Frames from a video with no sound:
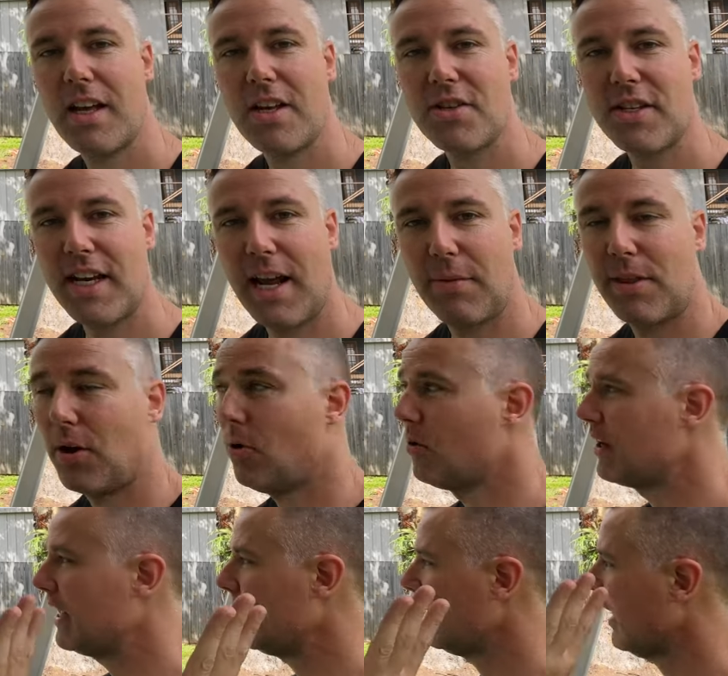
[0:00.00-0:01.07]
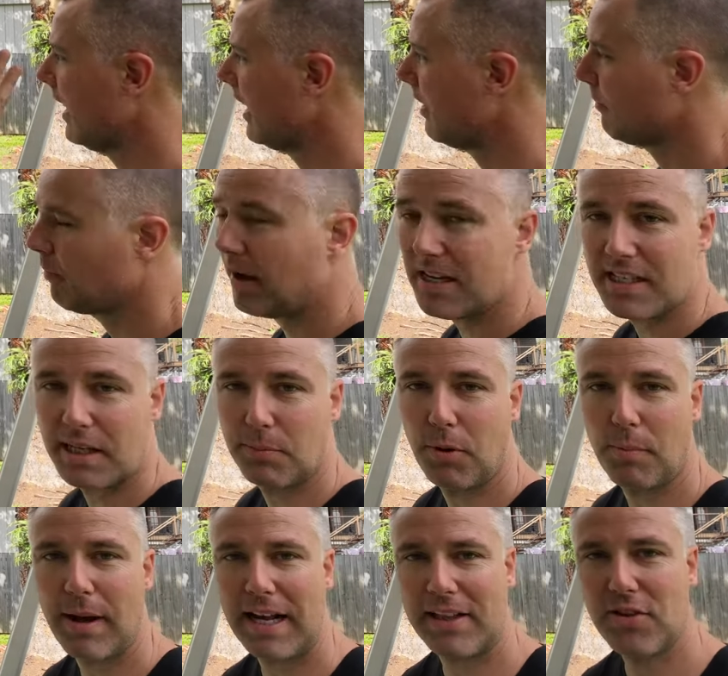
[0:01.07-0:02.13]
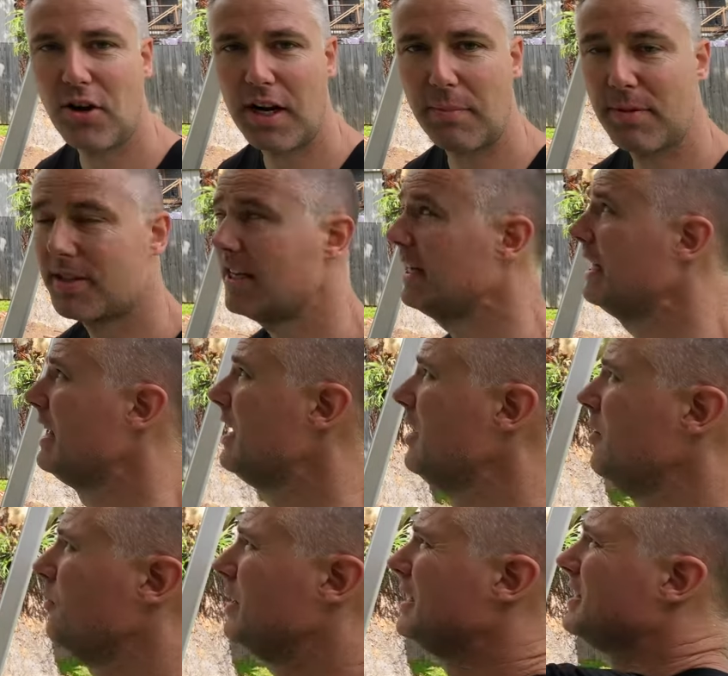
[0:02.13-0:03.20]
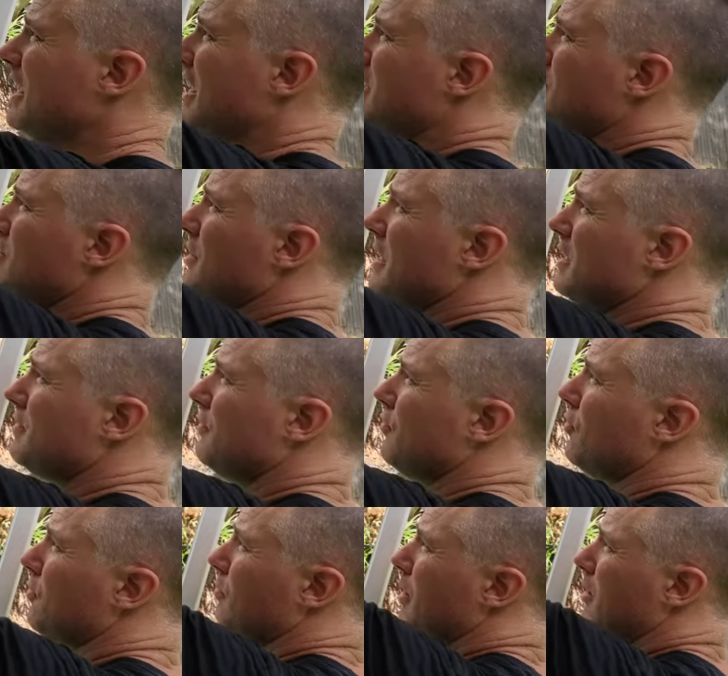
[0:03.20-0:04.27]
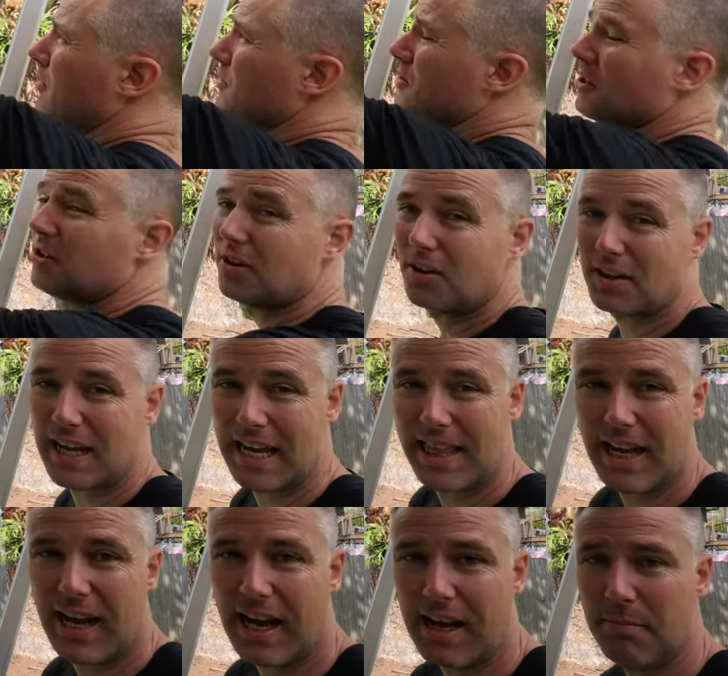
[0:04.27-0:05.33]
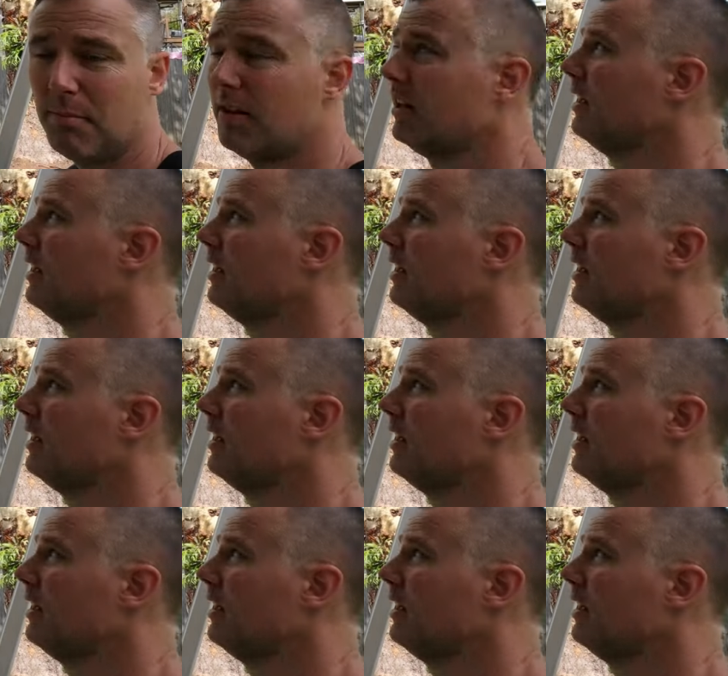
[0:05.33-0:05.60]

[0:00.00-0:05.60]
So now with the awning uh, basically put back ninety percent, we need to undo these four bolts on either arm